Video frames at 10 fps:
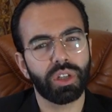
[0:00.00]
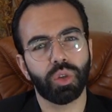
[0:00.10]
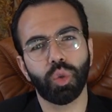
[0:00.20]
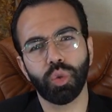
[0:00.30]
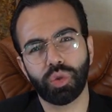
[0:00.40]

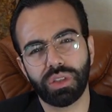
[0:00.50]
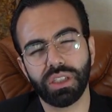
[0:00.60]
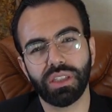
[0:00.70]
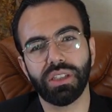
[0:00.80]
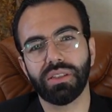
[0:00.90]
Do you
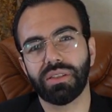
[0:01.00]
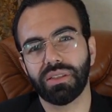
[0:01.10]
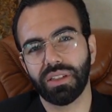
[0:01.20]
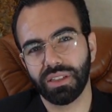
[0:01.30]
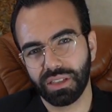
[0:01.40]
see
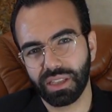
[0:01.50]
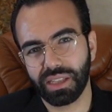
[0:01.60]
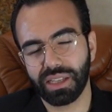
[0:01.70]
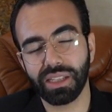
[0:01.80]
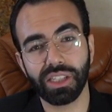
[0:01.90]
this
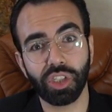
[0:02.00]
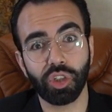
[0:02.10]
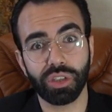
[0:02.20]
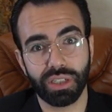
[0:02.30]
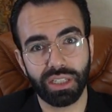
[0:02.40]
in
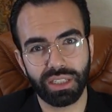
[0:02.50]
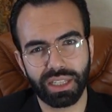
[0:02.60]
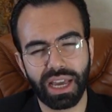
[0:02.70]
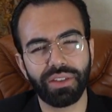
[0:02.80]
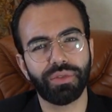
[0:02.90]
your daily
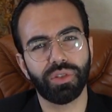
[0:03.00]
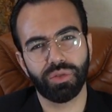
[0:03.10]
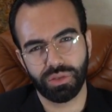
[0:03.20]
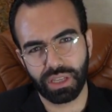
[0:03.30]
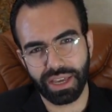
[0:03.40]
life, in
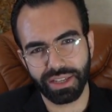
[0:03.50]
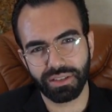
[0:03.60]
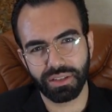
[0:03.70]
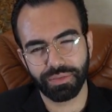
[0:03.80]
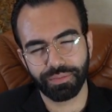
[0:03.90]

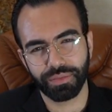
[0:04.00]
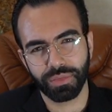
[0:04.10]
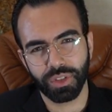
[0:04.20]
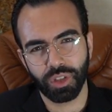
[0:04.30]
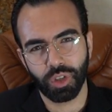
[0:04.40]
society?
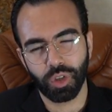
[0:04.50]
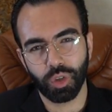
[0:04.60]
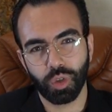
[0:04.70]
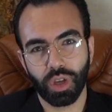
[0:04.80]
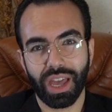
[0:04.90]

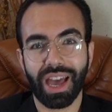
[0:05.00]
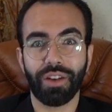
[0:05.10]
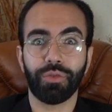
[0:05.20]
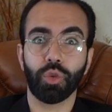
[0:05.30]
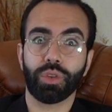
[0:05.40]

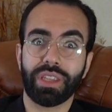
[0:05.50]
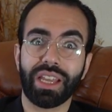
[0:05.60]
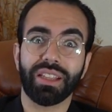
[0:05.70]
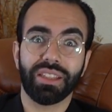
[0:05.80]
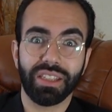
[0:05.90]
Have you
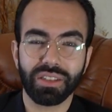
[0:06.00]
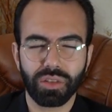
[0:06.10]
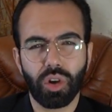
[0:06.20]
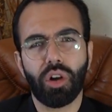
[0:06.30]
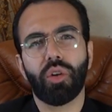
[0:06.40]
done
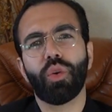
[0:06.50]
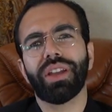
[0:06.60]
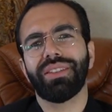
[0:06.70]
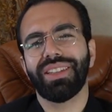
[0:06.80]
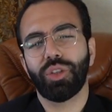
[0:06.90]
this, or
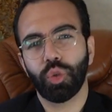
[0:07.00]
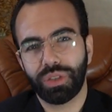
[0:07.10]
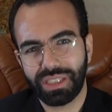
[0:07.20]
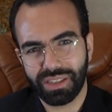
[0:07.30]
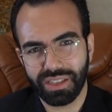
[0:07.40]
when did you
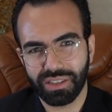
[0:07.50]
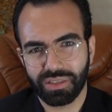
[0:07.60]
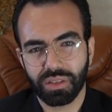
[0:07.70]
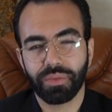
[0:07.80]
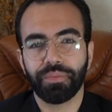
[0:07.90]
did
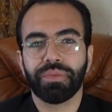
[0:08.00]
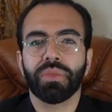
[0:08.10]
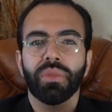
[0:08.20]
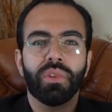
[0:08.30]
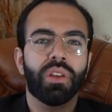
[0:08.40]
this?
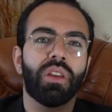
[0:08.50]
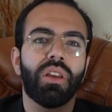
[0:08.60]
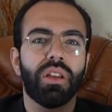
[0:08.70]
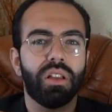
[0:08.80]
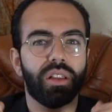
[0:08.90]

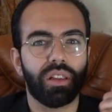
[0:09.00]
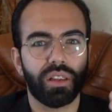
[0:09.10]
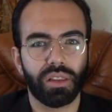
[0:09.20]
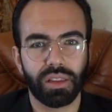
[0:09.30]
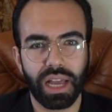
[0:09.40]

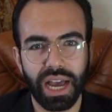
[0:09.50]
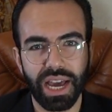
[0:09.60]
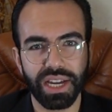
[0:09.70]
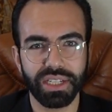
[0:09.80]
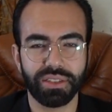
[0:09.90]

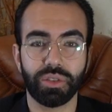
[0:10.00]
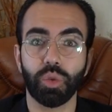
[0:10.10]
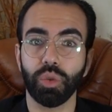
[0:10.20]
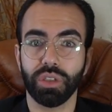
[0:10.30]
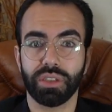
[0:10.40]
Lied
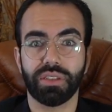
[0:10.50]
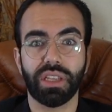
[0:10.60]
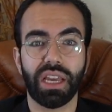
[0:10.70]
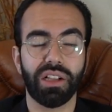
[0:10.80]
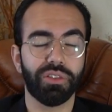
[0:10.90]
to
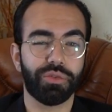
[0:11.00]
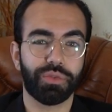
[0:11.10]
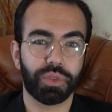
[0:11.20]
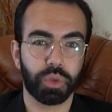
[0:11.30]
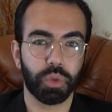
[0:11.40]

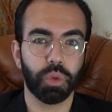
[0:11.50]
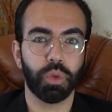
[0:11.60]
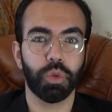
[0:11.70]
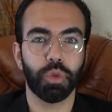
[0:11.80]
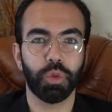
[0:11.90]
yourself
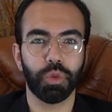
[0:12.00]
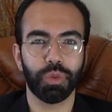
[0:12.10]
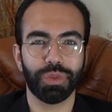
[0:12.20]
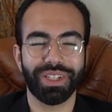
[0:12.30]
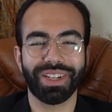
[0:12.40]

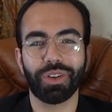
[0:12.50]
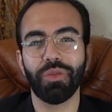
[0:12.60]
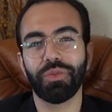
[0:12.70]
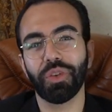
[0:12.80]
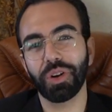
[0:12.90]
to
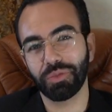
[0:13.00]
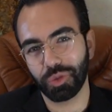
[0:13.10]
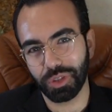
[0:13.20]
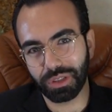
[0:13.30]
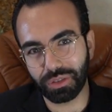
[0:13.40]
conform to
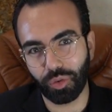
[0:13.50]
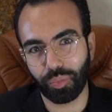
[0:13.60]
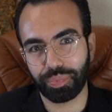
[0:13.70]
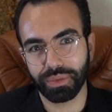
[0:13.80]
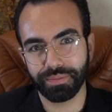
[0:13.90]
the group.